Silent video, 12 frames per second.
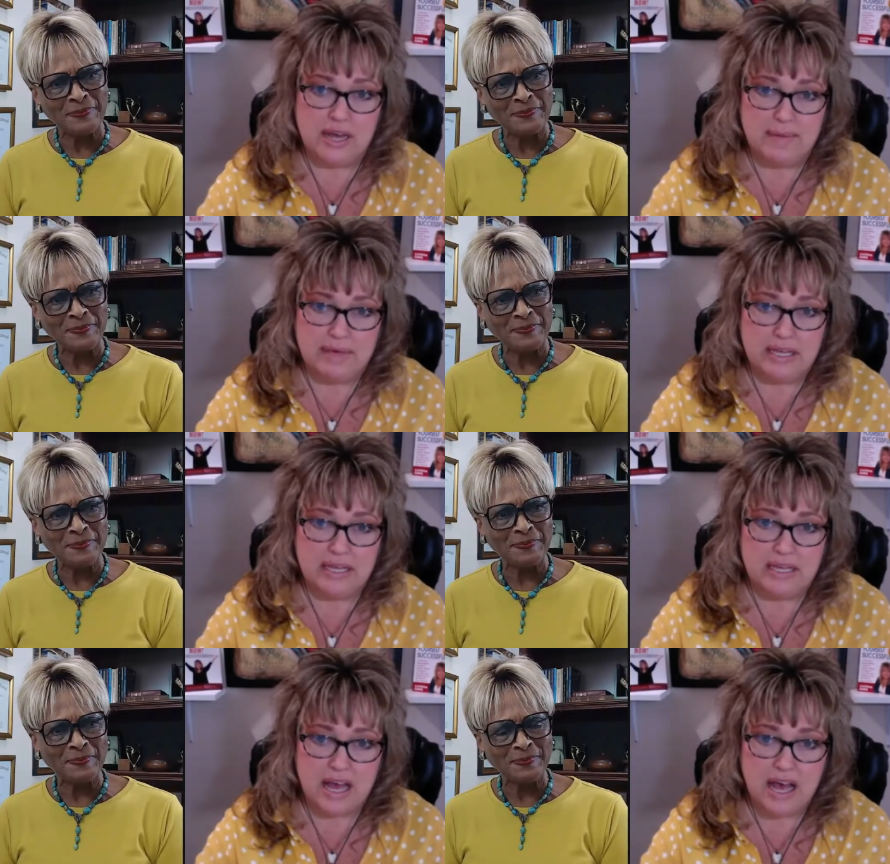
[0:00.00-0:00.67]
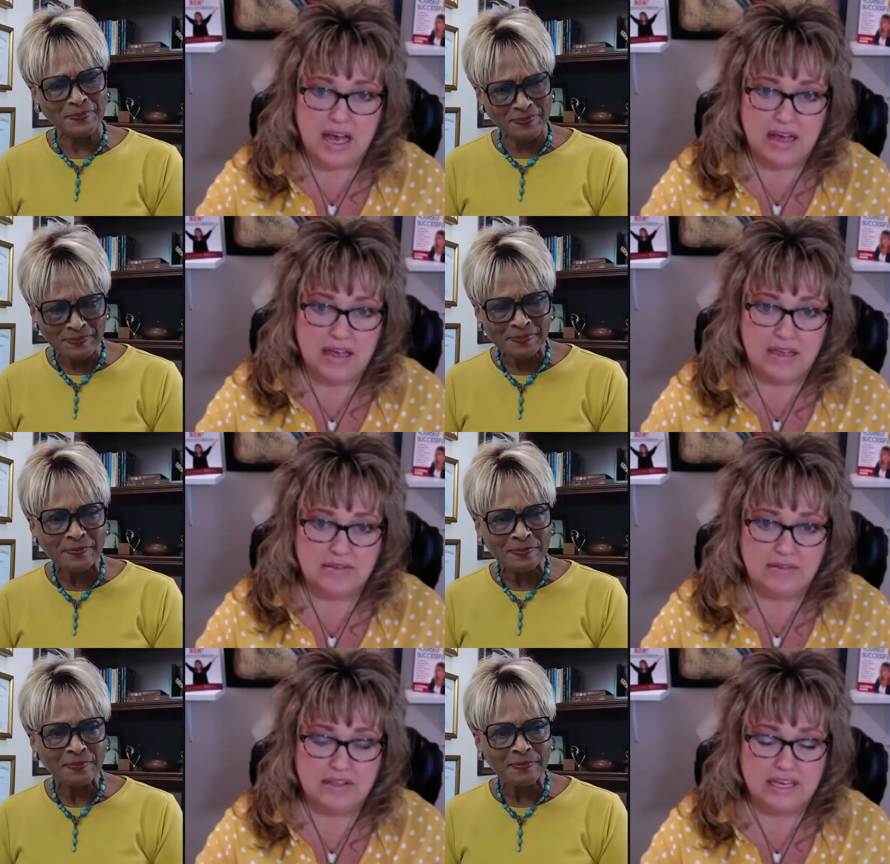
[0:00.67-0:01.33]
Speaker 1: I mean,
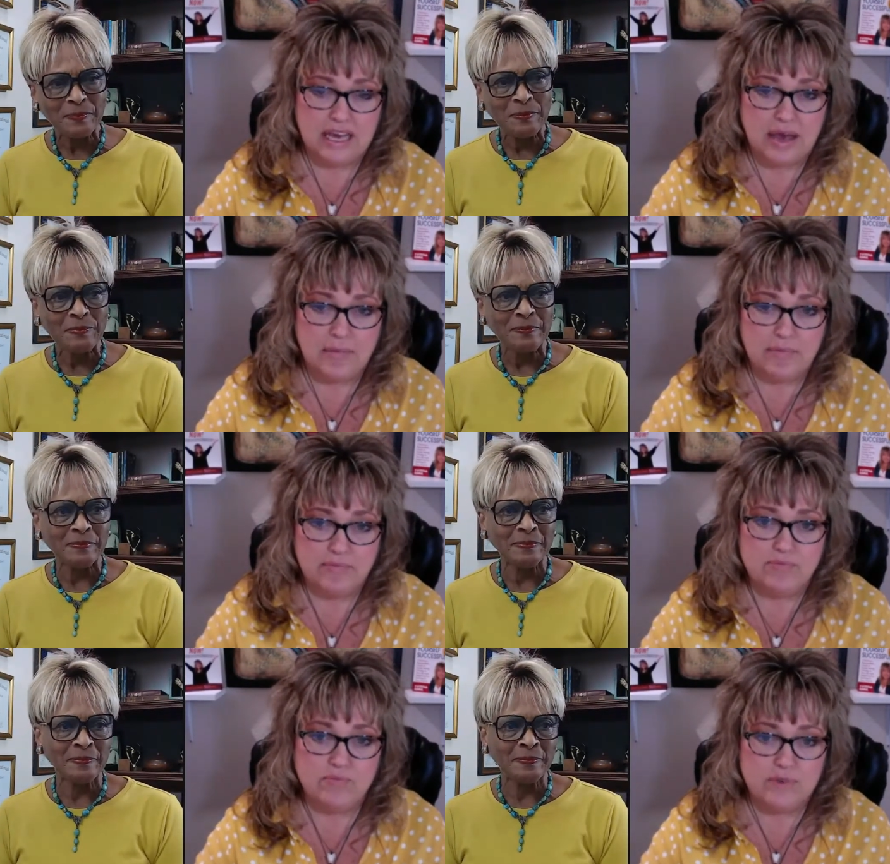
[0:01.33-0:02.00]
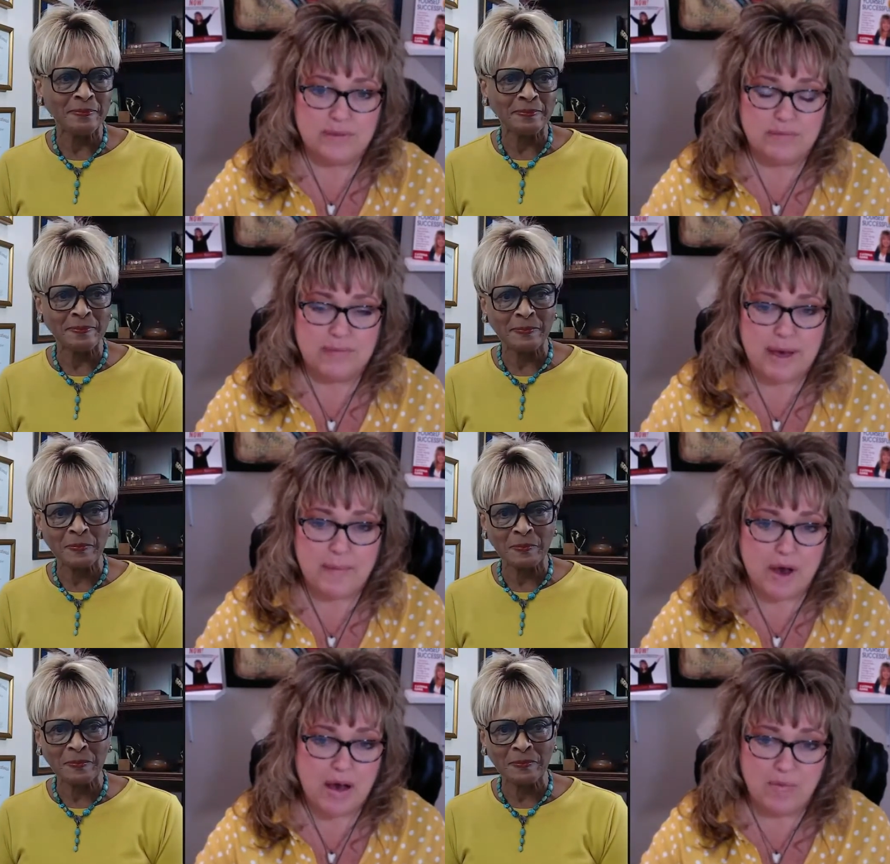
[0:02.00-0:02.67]
I think I my
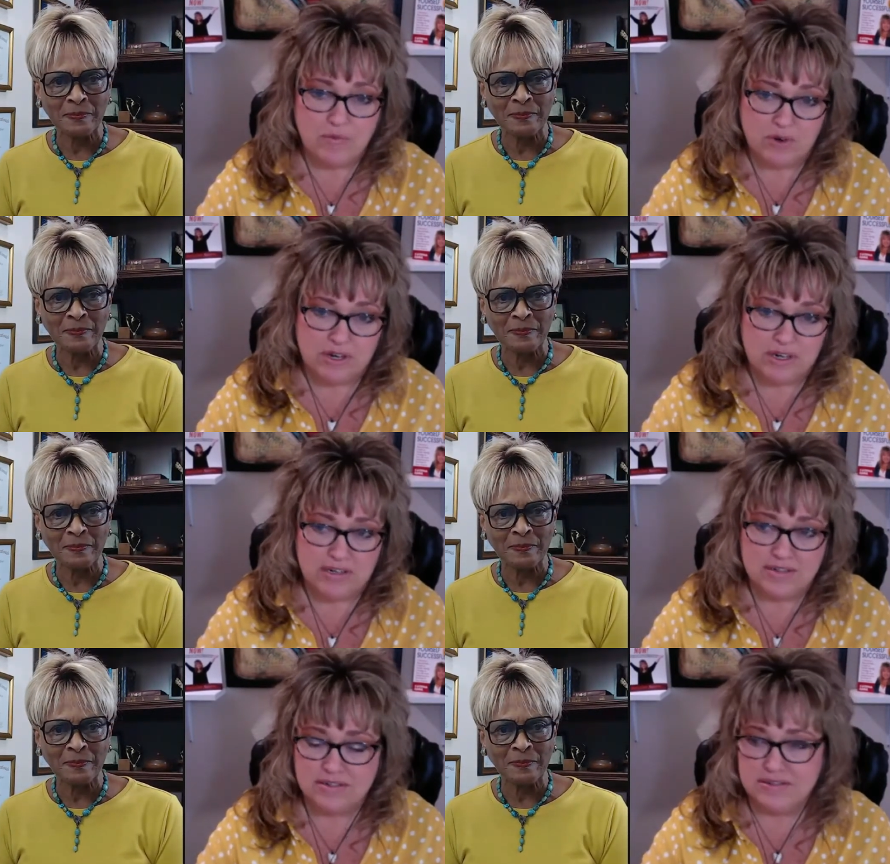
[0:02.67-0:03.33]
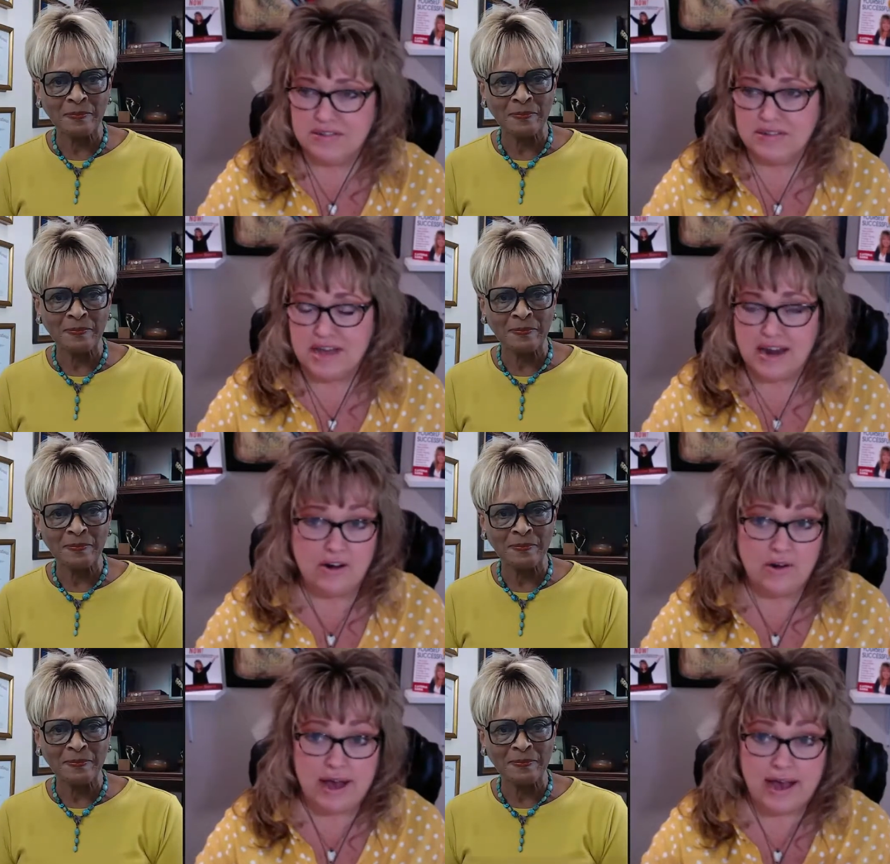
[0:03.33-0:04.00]
mom wouldn't I
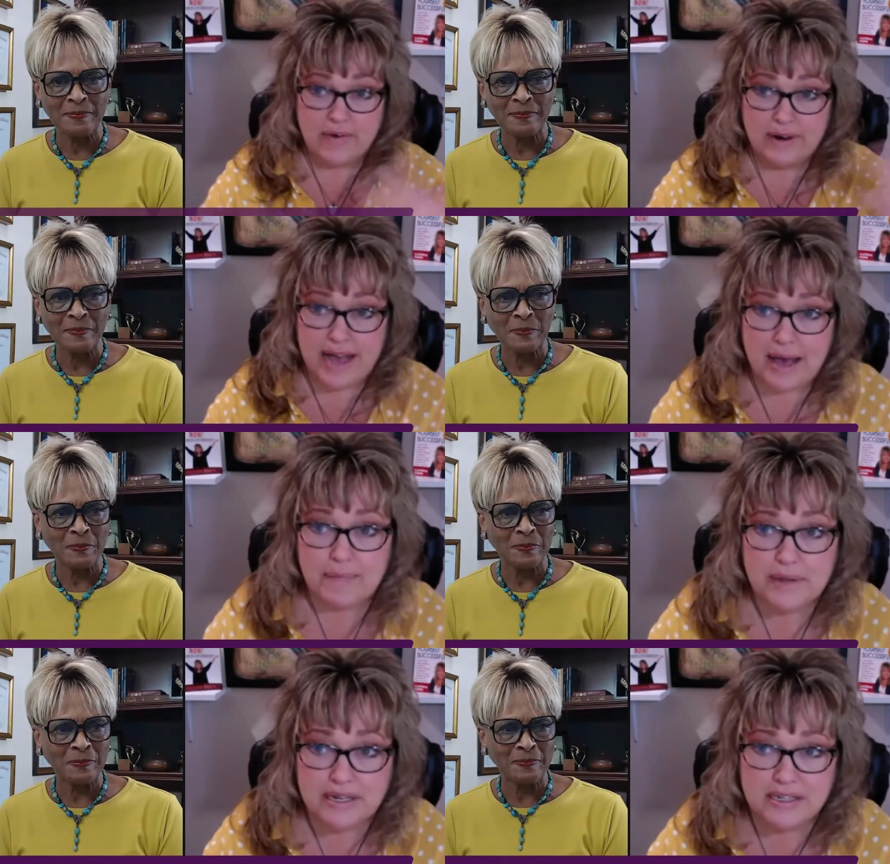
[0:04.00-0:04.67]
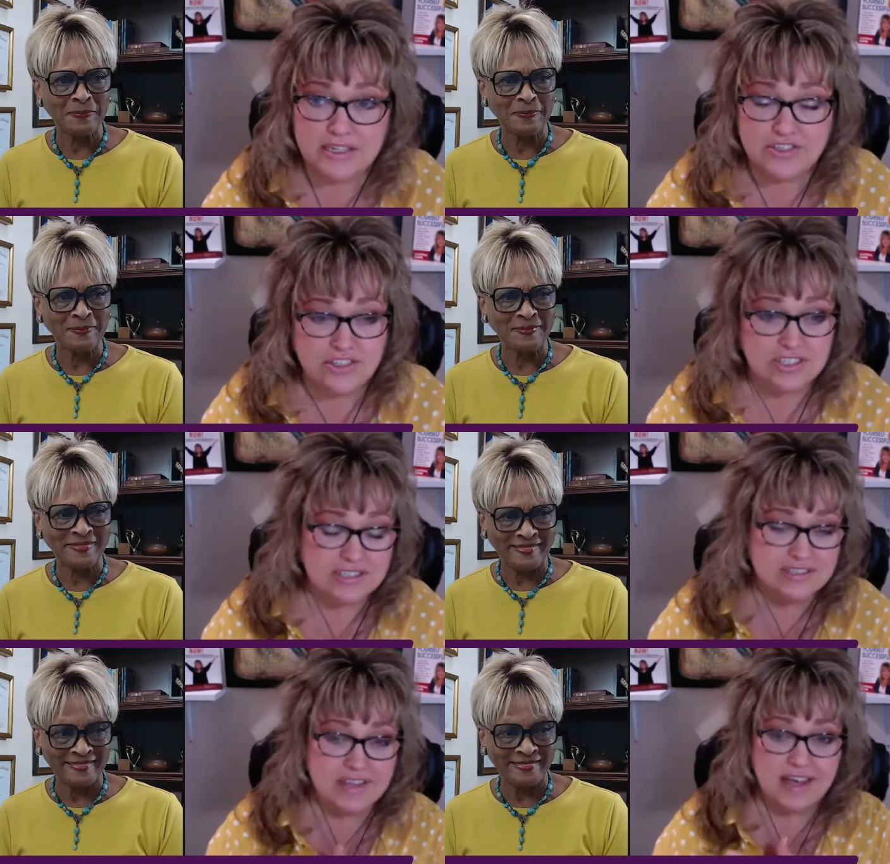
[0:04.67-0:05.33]
don't know how it happened because
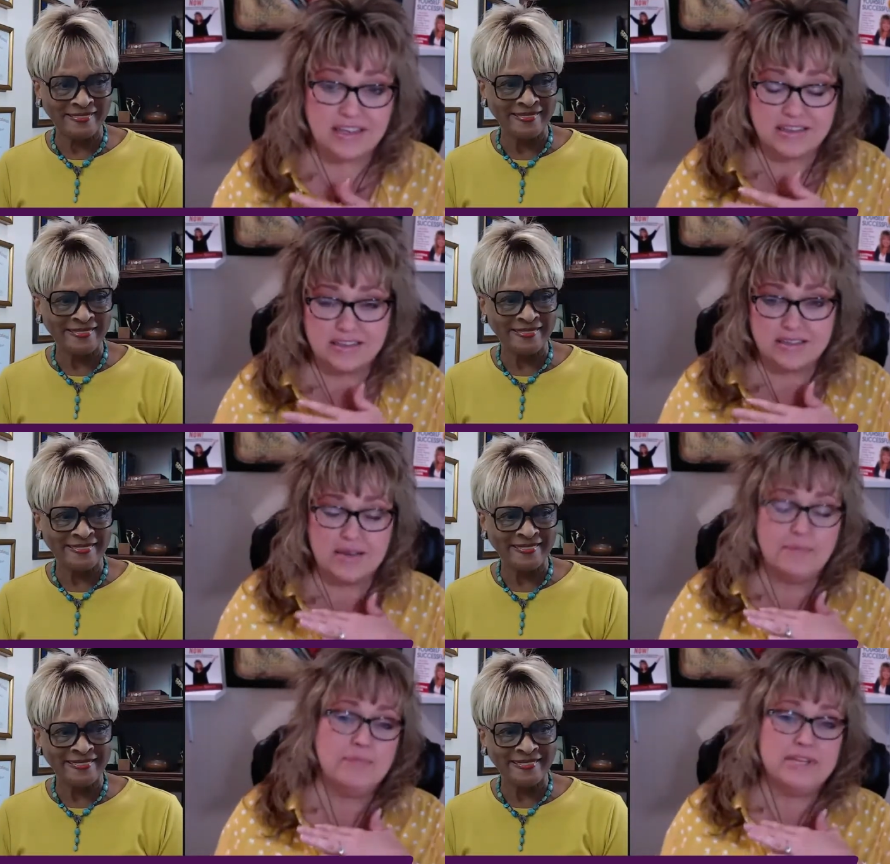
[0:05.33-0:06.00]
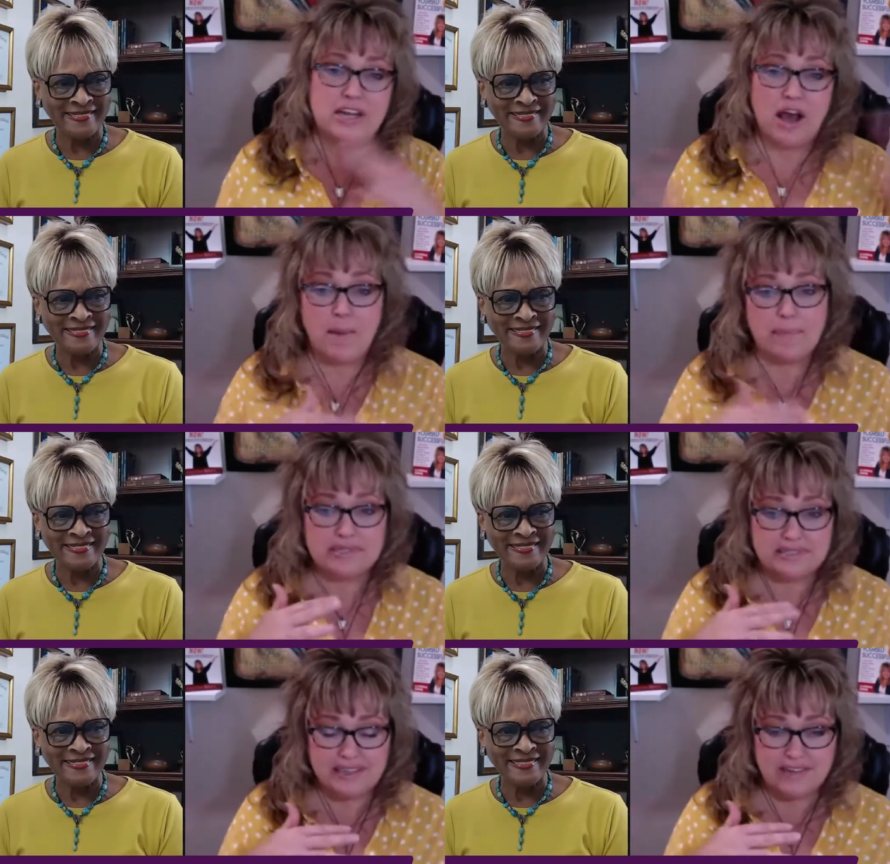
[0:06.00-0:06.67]
she's like the complete
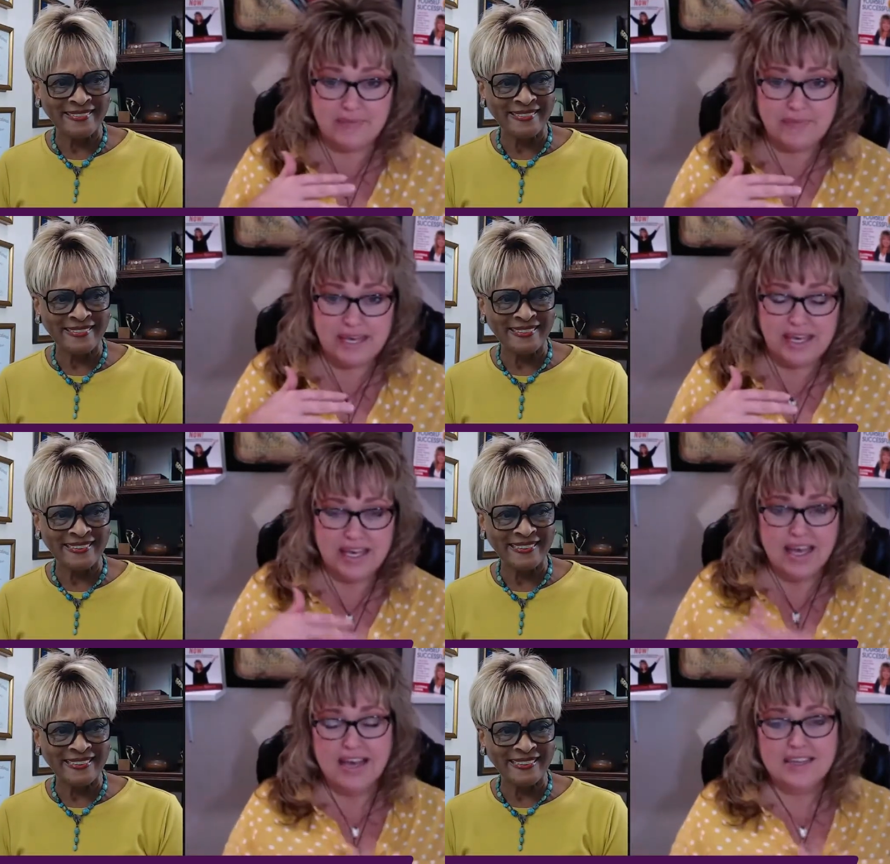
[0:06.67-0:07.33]
opposite of me.